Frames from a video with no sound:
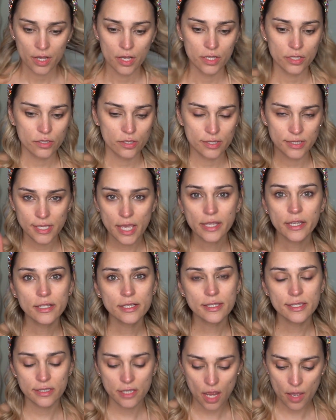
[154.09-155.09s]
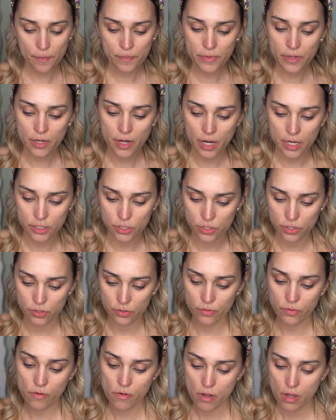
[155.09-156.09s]
So the second step that I
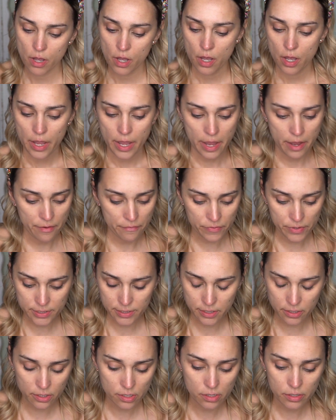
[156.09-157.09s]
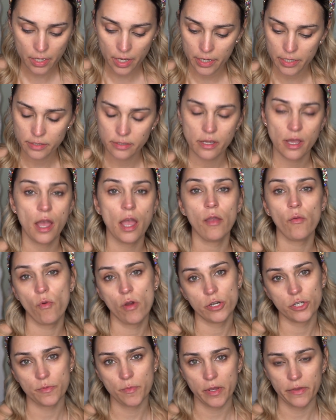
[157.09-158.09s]
do every single night, I
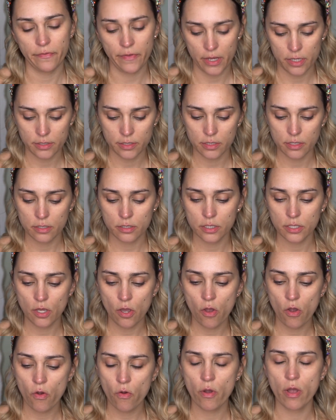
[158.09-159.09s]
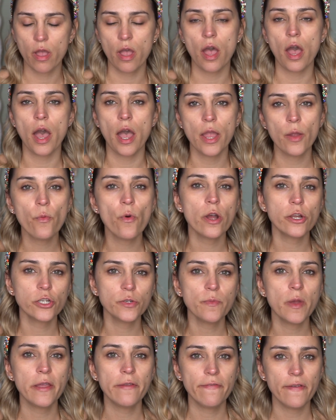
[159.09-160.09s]
wash my face. So I
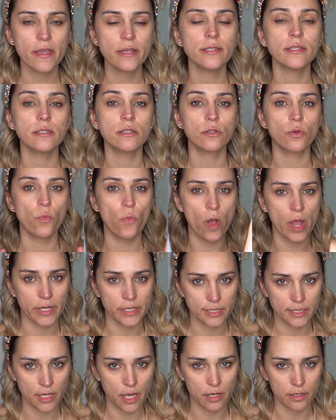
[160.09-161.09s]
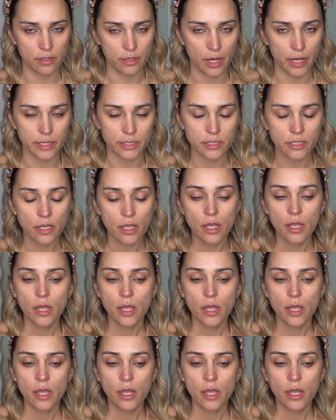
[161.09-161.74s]
wash my face twice at night.